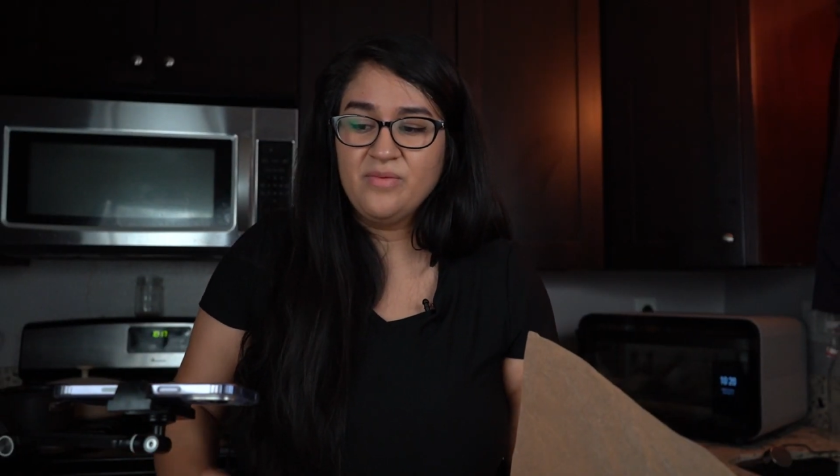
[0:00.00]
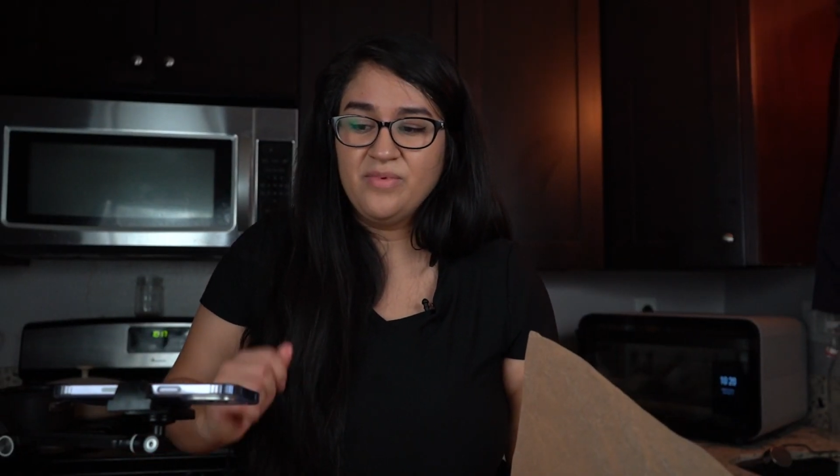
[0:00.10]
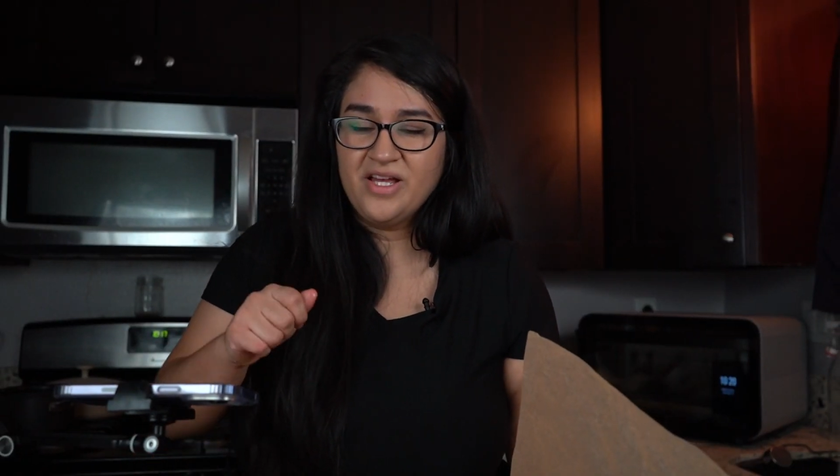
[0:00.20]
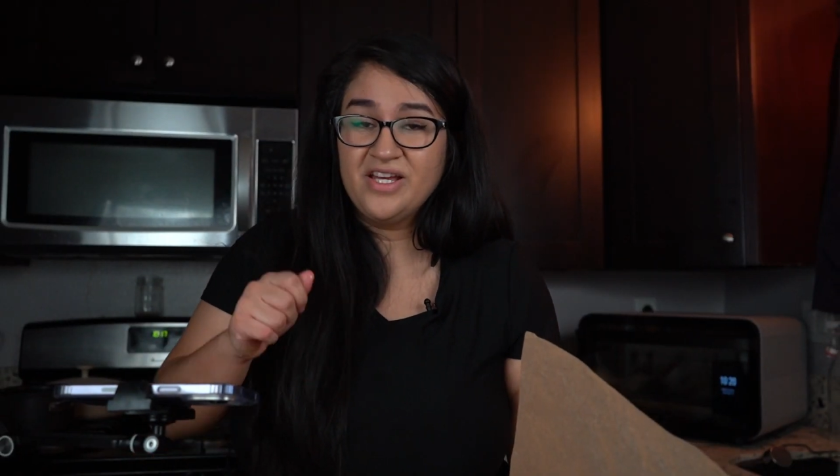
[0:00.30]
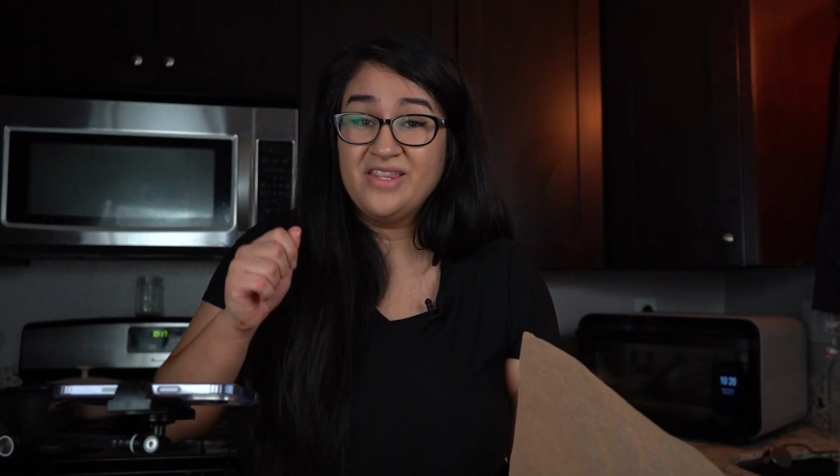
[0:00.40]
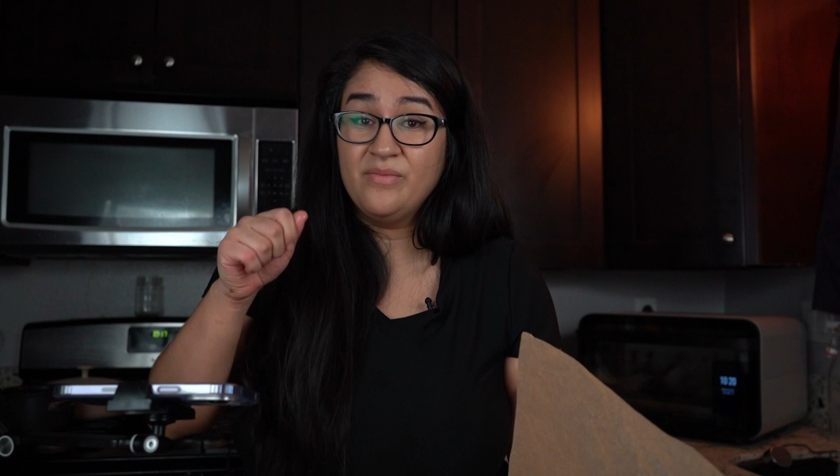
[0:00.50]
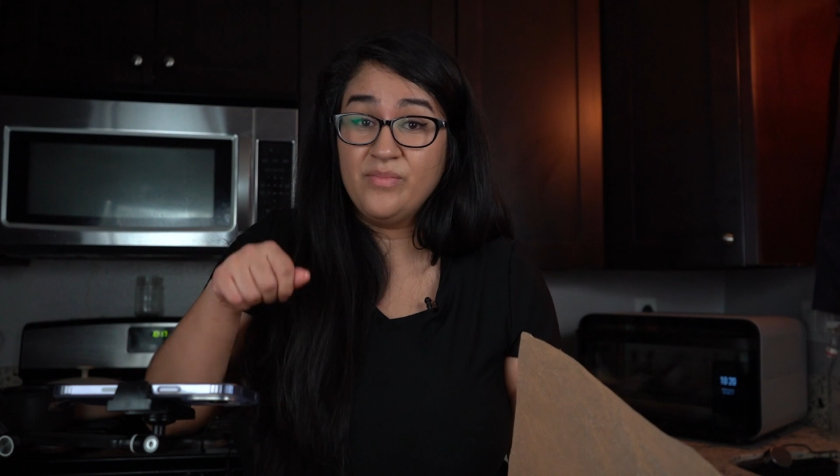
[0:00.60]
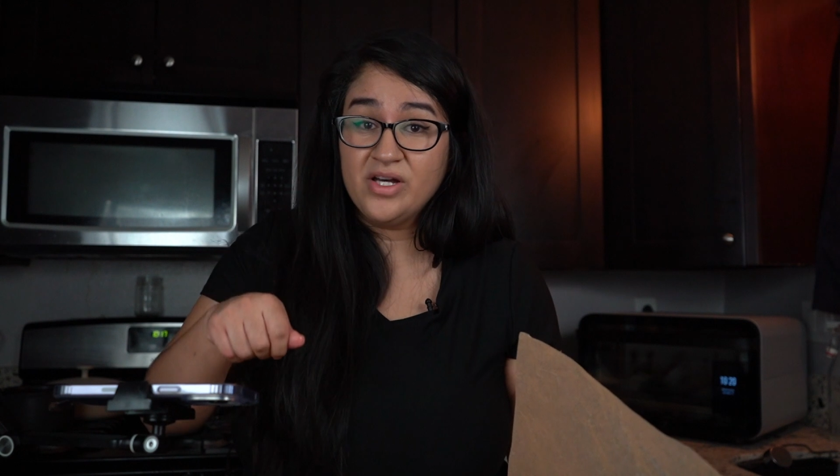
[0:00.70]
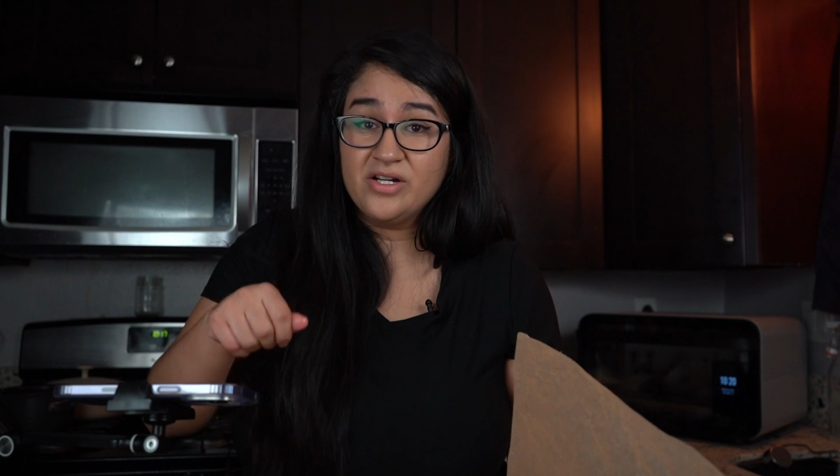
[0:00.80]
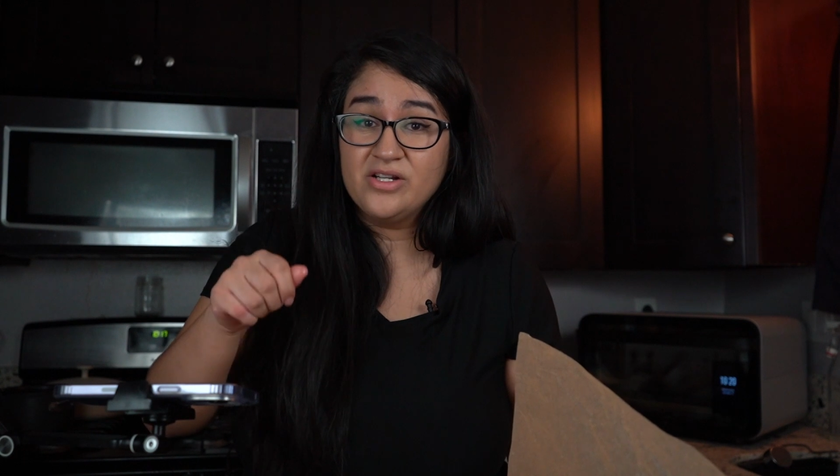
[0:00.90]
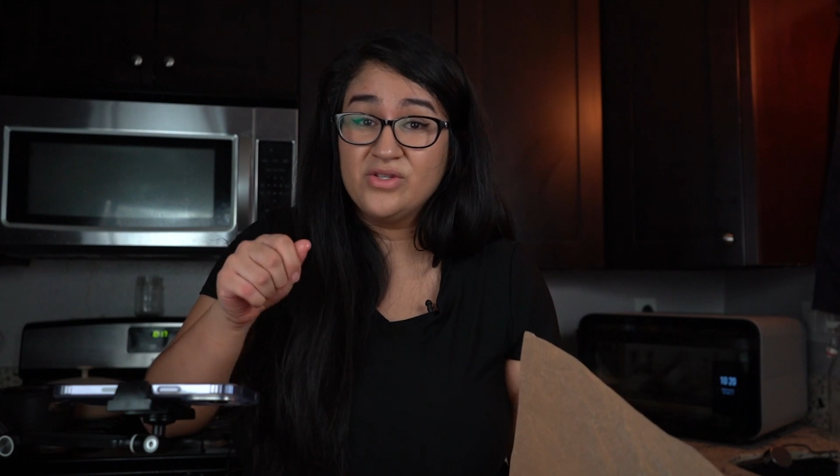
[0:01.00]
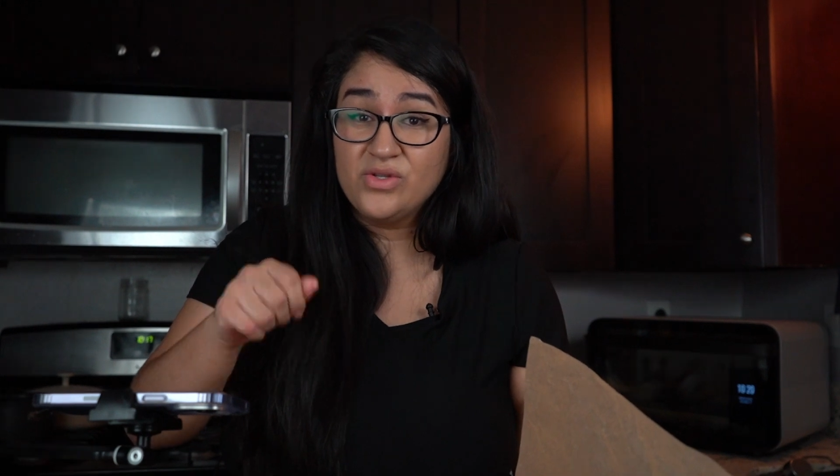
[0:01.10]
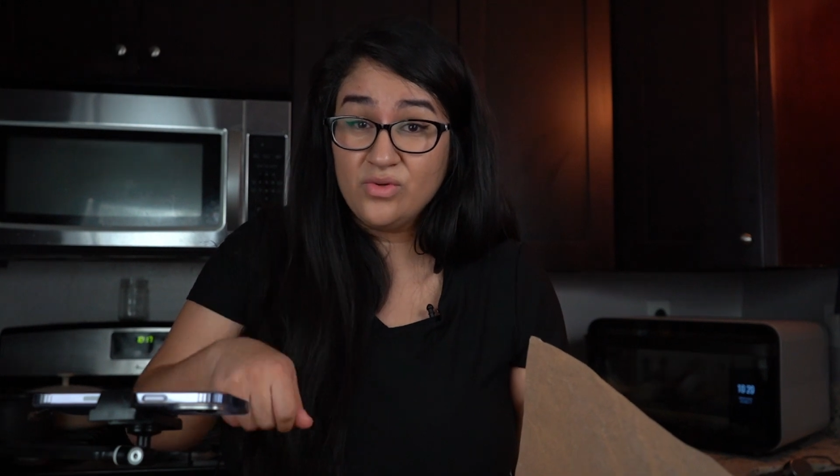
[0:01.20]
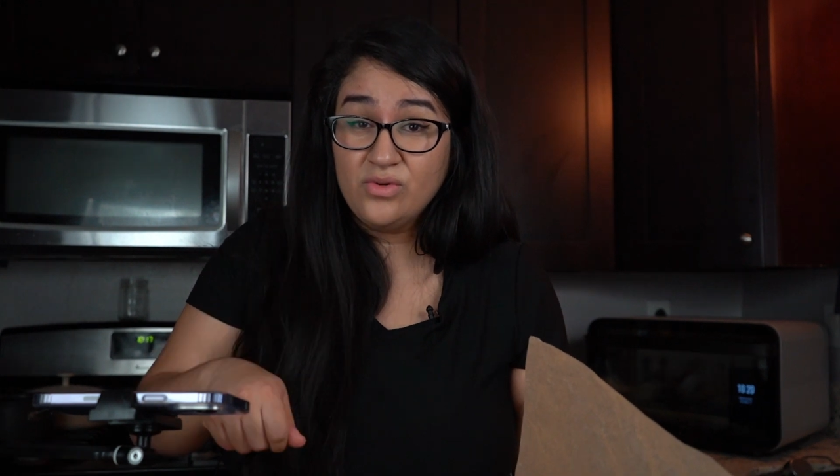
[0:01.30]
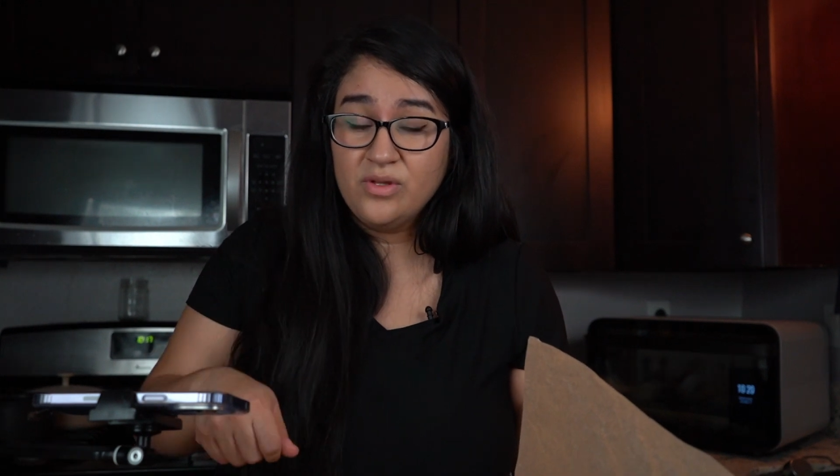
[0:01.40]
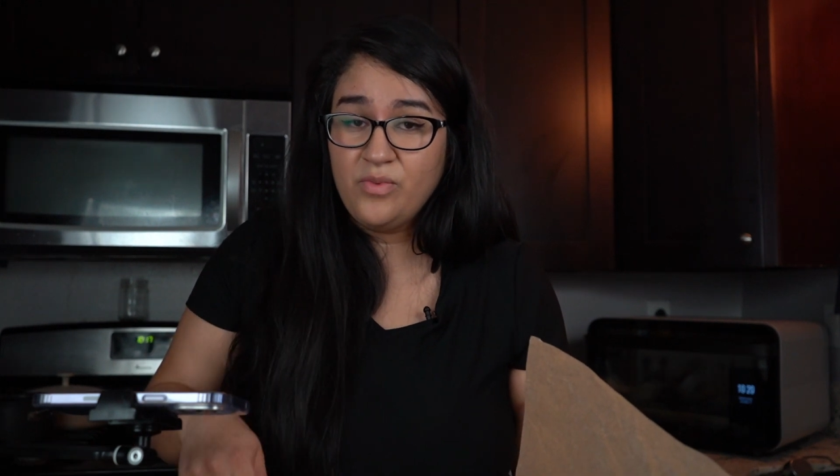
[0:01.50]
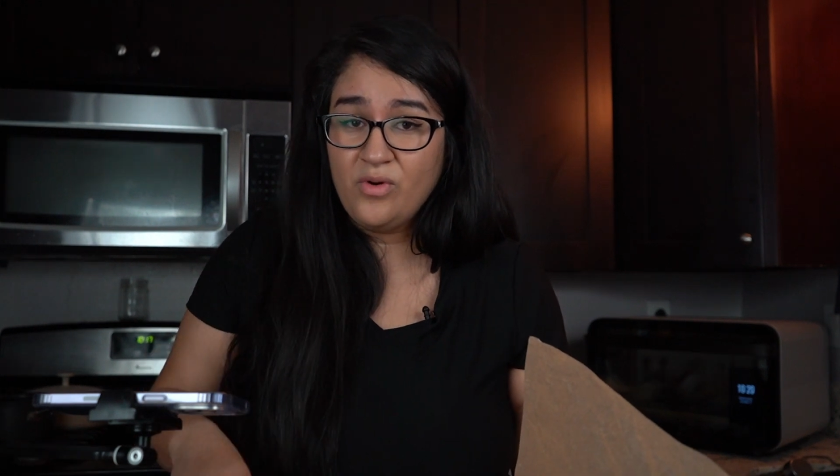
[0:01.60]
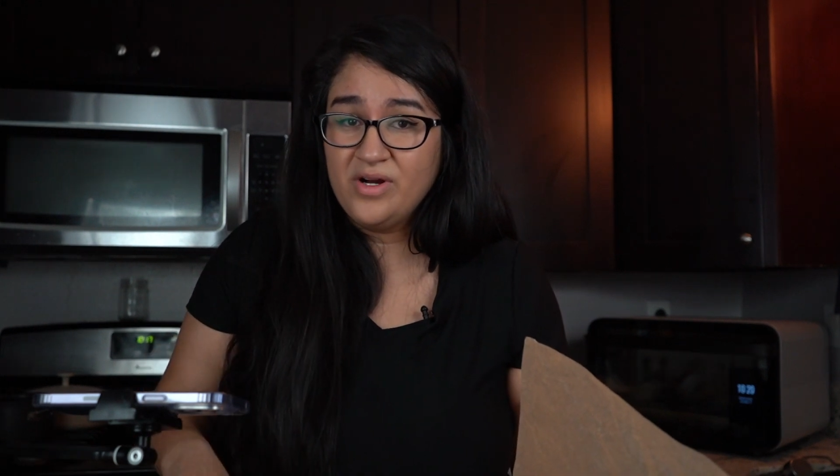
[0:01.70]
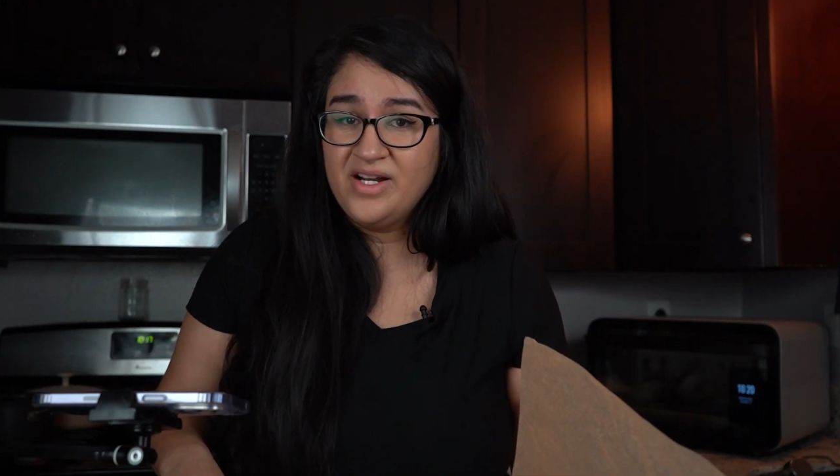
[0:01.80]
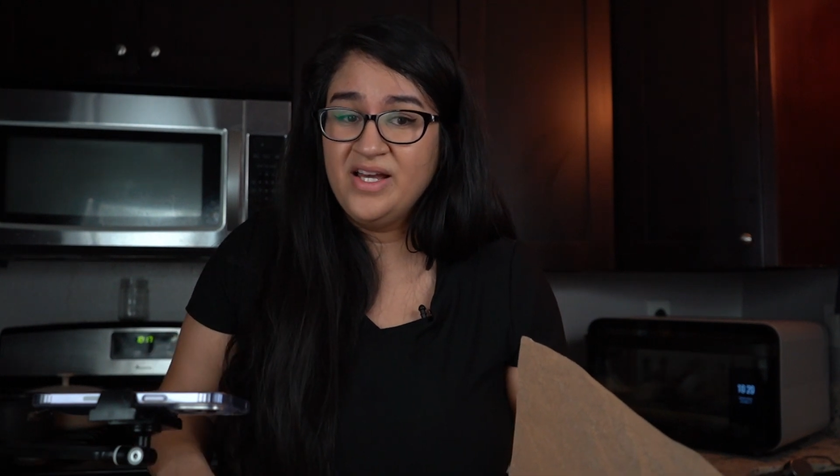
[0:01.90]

applying the butter to the board,